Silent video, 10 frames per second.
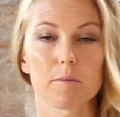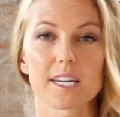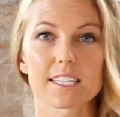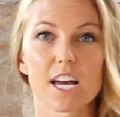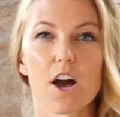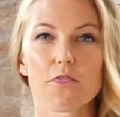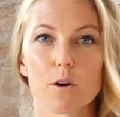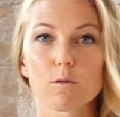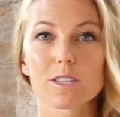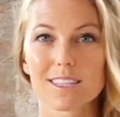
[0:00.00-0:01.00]
Because
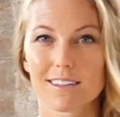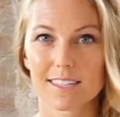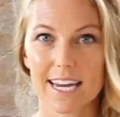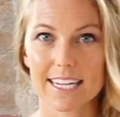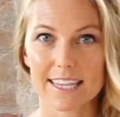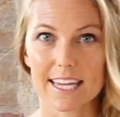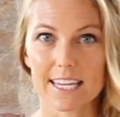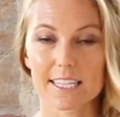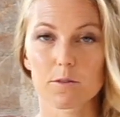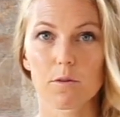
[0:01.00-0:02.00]
those little tiny
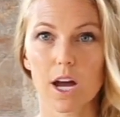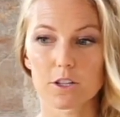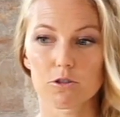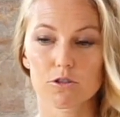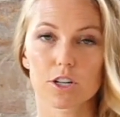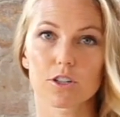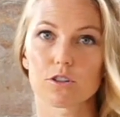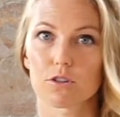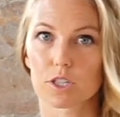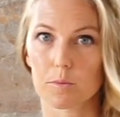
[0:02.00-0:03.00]
things, as you start to
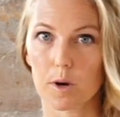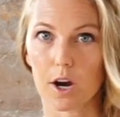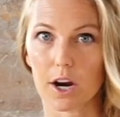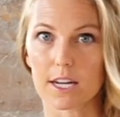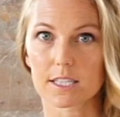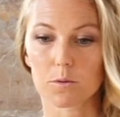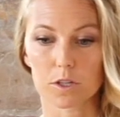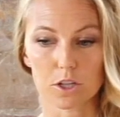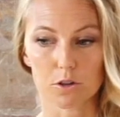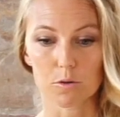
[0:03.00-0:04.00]
notice progress,
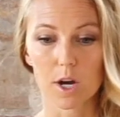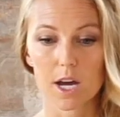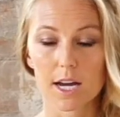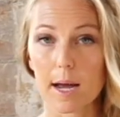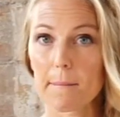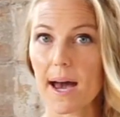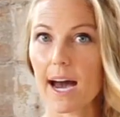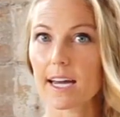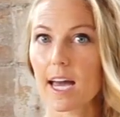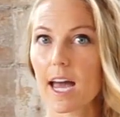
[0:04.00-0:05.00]
when you come
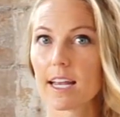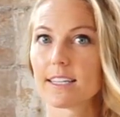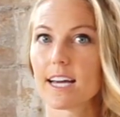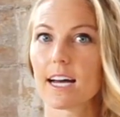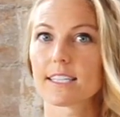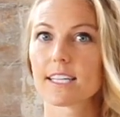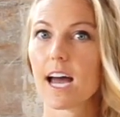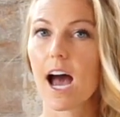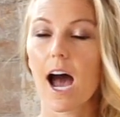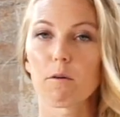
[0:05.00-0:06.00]
back and test,
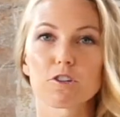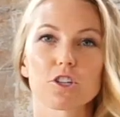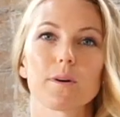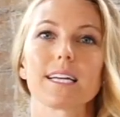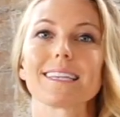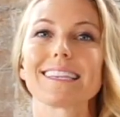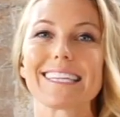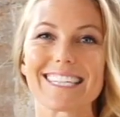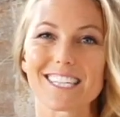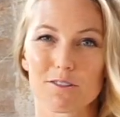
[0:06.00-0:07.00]
I want you to wait at
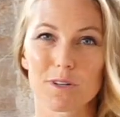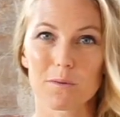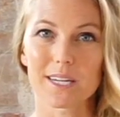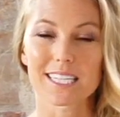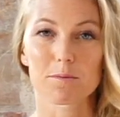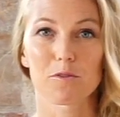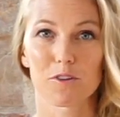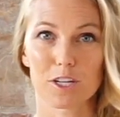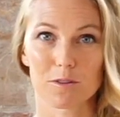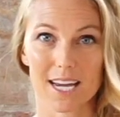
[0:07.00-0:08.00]
least 3 weeks before
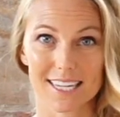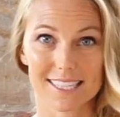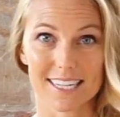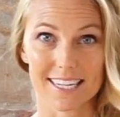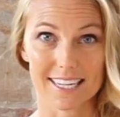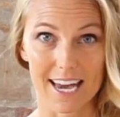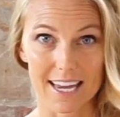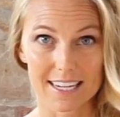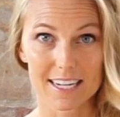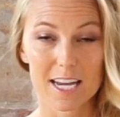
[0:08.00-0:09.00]
you test
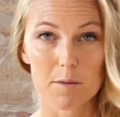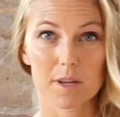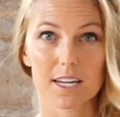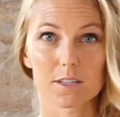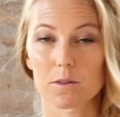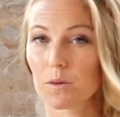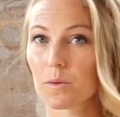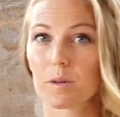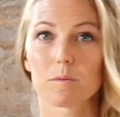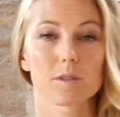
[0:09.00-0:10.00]
again, because we don't
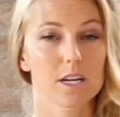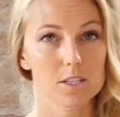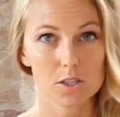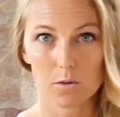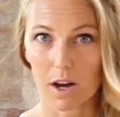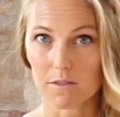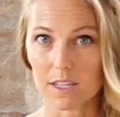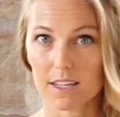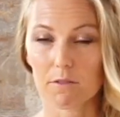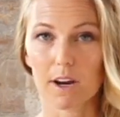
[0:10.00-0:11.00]
want to test too
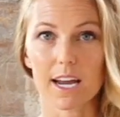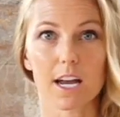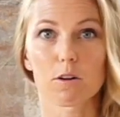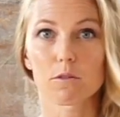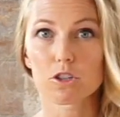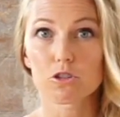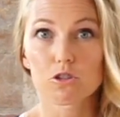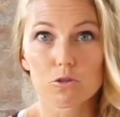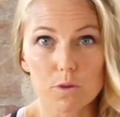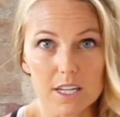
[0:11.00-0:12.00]
often, right? I don't want you
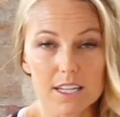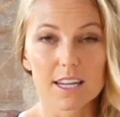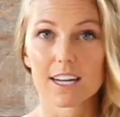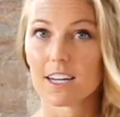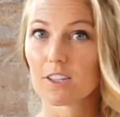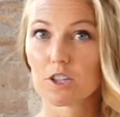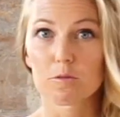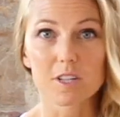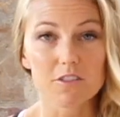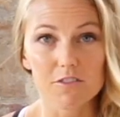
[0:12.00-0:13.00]
doing too
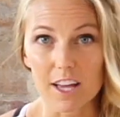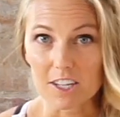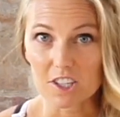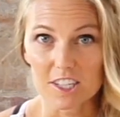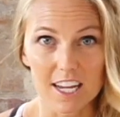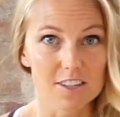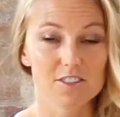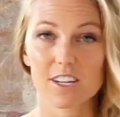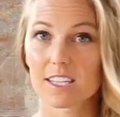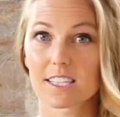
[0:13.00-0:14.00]
much flexion
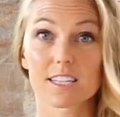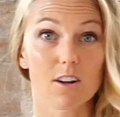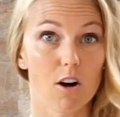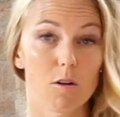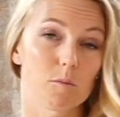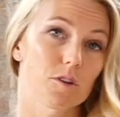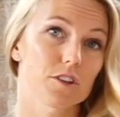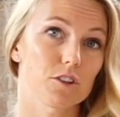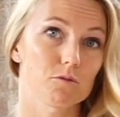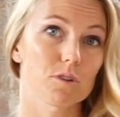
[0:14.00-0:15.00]
exercises at all, more
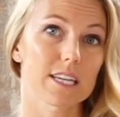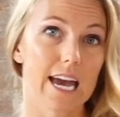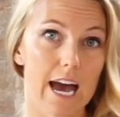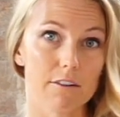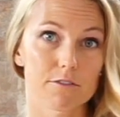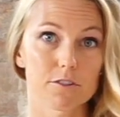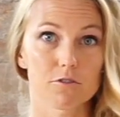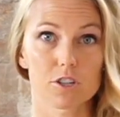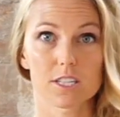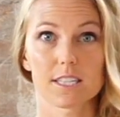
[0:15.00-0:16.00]
than you really have to,
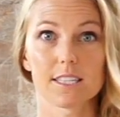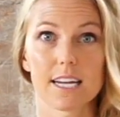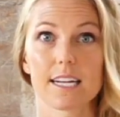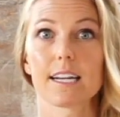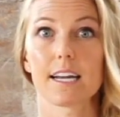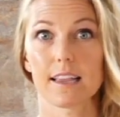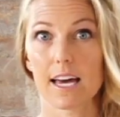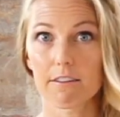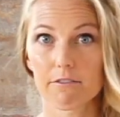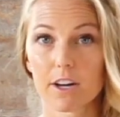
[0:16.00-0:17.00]
just day-to-day
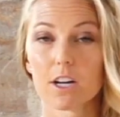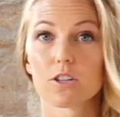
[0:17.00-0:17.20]
life.